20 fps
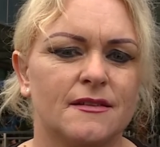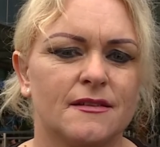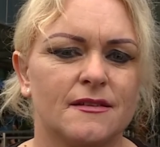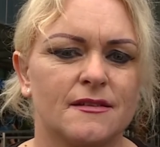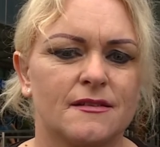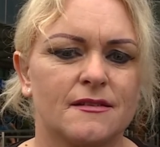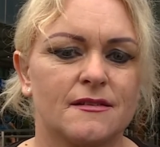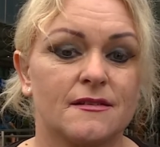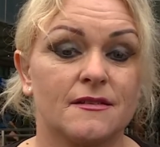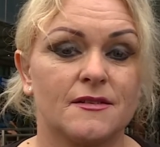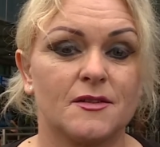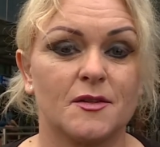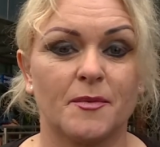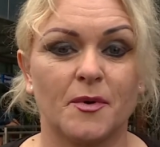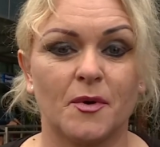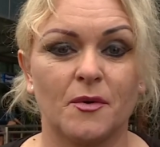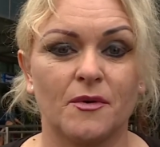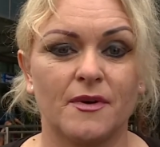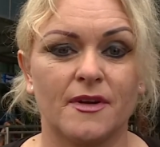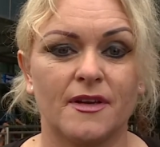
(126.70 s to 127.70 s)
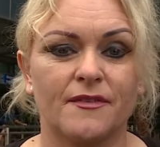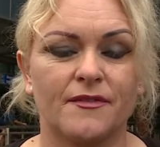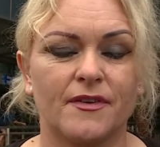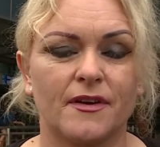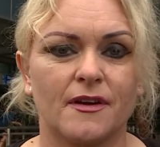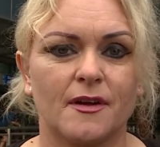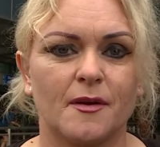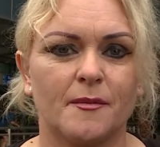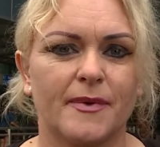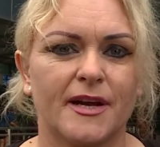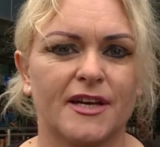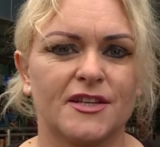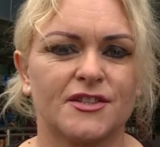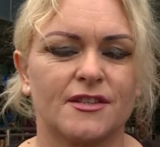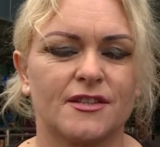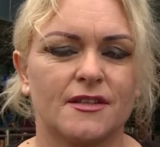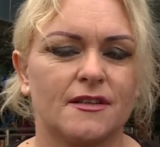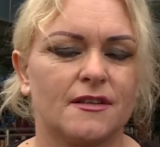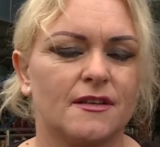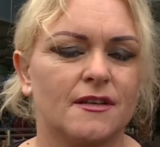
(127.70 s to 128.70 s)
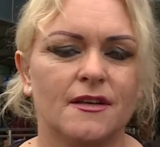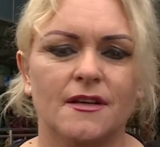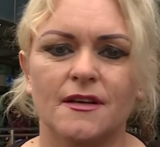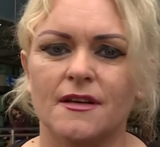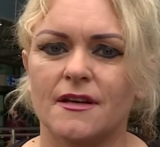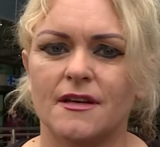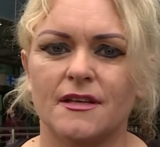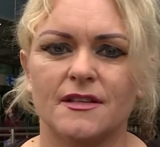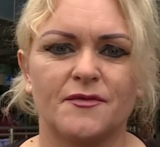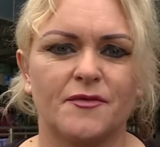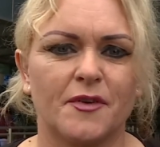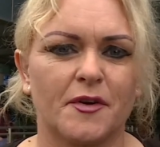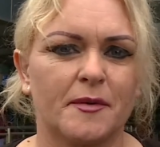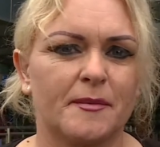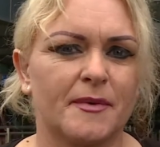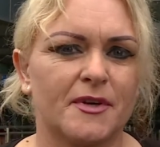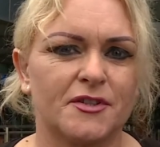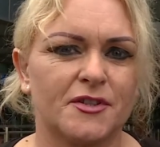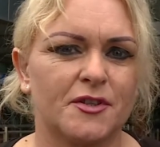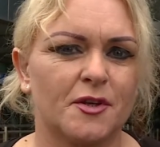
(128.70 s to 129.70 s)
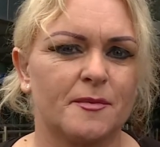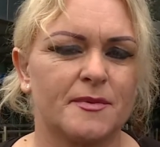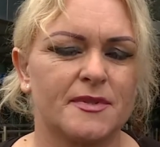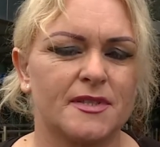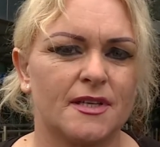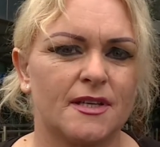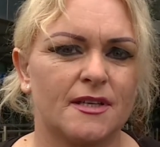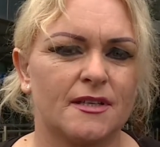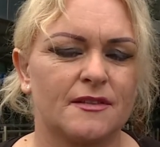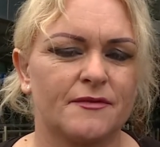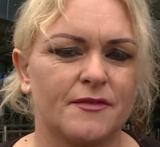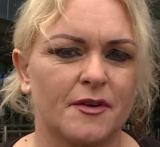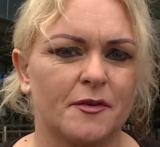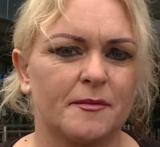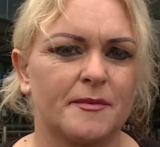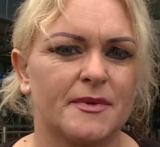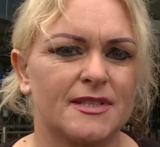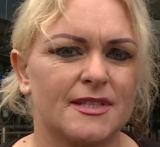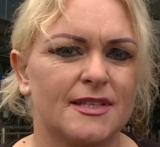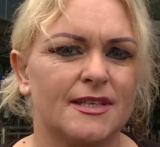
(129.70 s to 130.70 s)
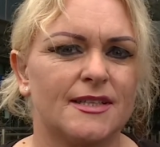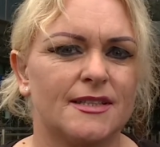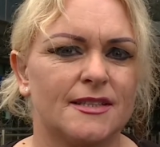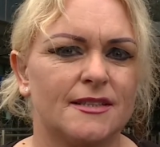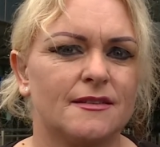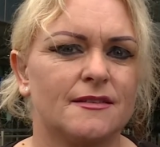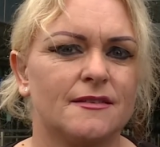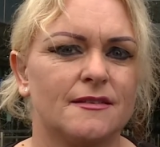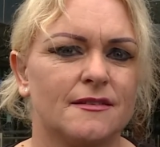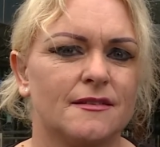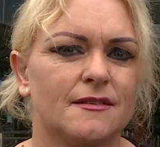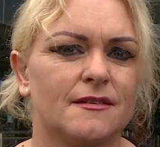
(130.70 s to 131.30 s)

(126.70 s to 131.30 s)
as supportive and compassionate. It's very much the opposite, it's very misleading.